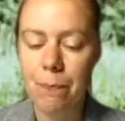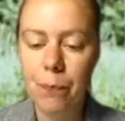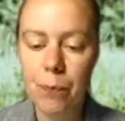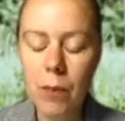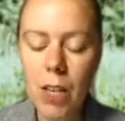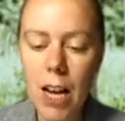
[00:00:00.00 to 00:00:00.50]

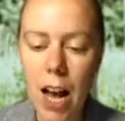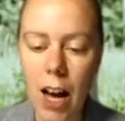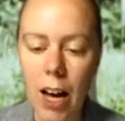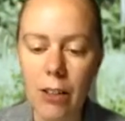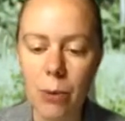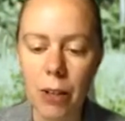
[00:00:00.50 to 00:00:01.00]
And
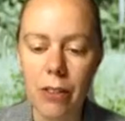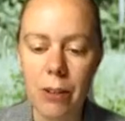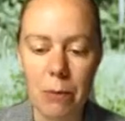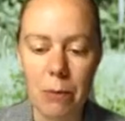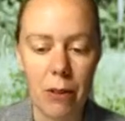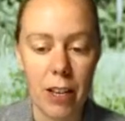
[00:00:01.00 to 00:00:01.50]
with some of the
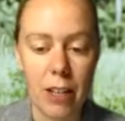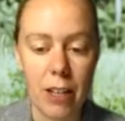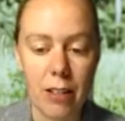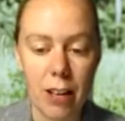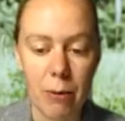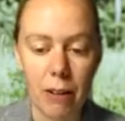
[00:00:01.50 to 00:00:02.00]
things
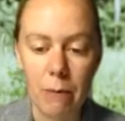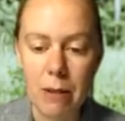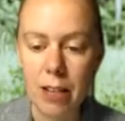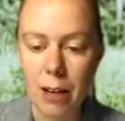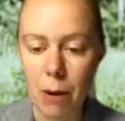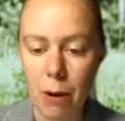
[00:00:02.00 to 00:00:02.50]
that we've been
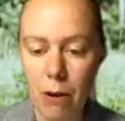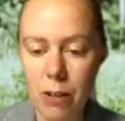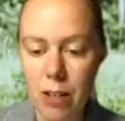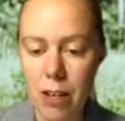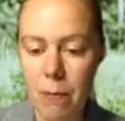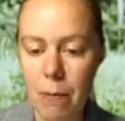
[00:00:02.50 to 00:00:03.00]
seeing
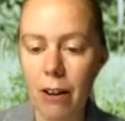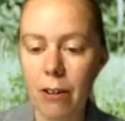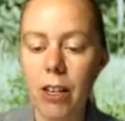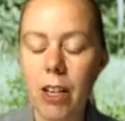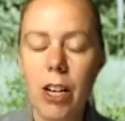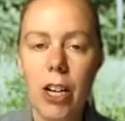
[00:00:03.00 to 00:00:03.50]
posted about
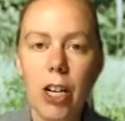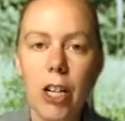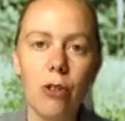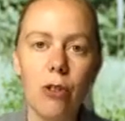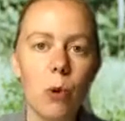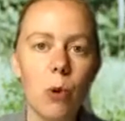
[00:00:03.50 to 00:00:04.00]

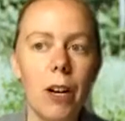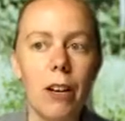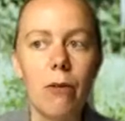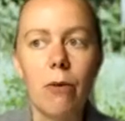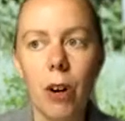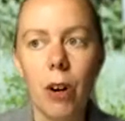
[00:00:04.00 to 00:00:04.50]
June
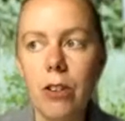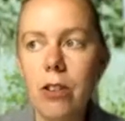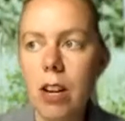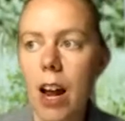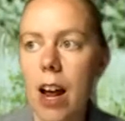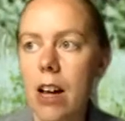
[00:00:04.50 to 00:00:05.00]
21st
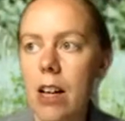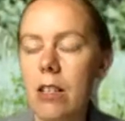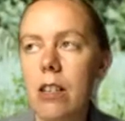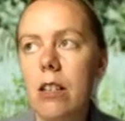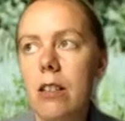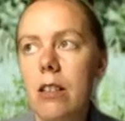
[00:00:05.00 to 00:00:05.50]

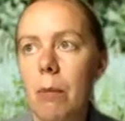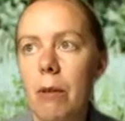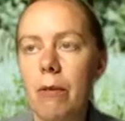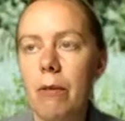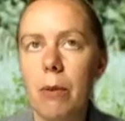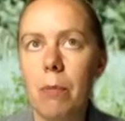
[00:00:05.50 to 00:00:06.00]
and some
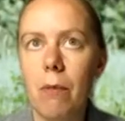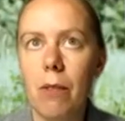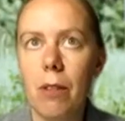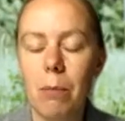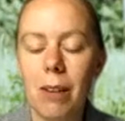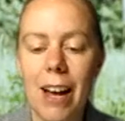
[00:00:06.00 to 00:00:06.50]
of the
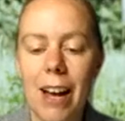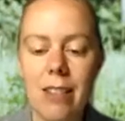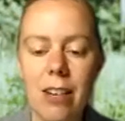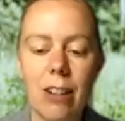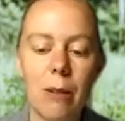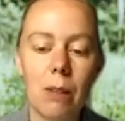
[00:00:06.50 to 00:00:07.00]
plans that
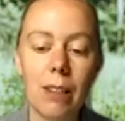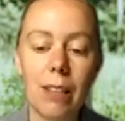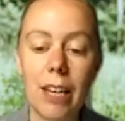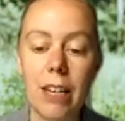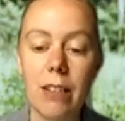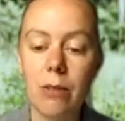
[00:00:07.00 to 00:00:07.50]
are in
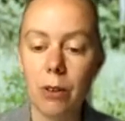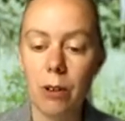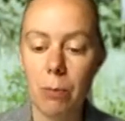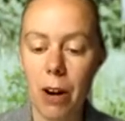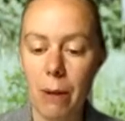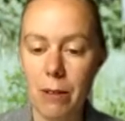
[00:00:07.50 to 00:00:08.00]
place for
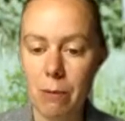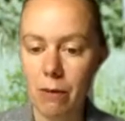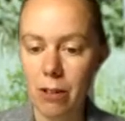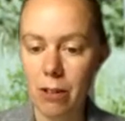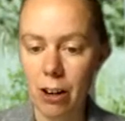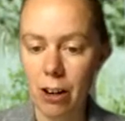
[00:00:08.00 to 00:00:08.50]
perhaps some of the
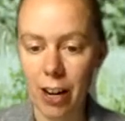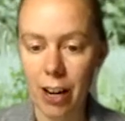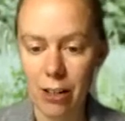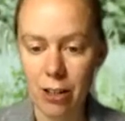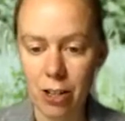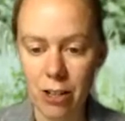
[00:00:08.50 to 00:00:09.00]
darker
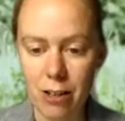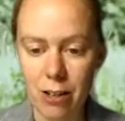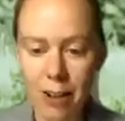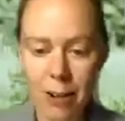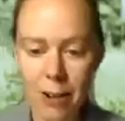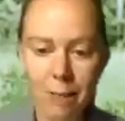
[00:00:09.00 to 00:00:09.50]
energies.
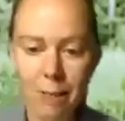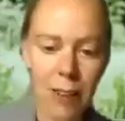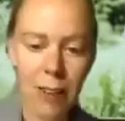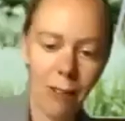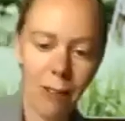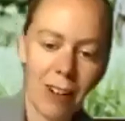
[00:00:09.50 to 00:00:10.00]

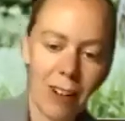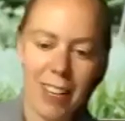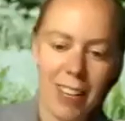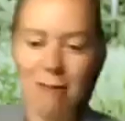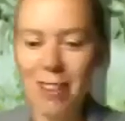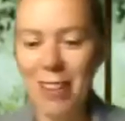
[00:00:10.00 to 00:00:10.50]
Funny, I
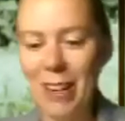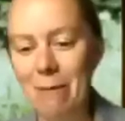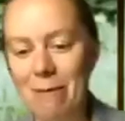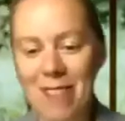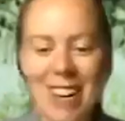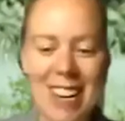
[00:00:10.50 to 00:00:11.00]
feel like I'm
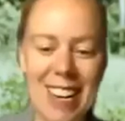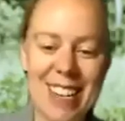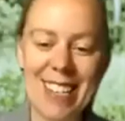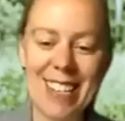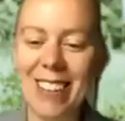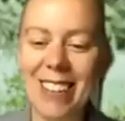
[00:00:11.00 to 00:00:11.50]
fading in
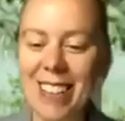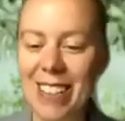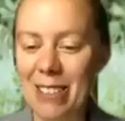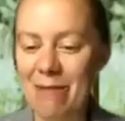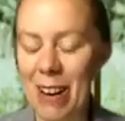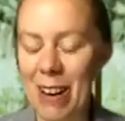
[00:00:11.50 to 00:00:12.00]
and out here
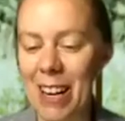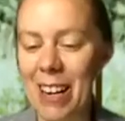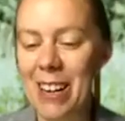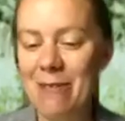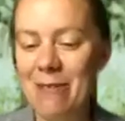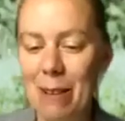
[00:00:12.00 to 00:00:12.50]
of my
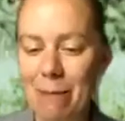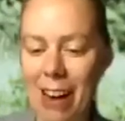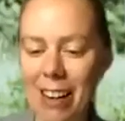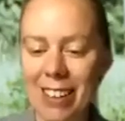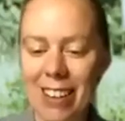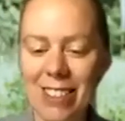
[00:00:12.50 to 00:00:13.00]

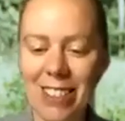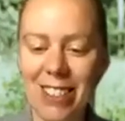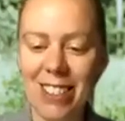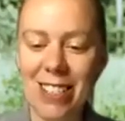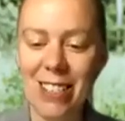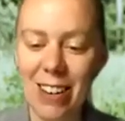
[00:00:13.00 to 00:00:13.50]
background in the
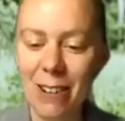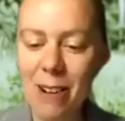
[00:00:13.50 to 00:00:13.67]
studio.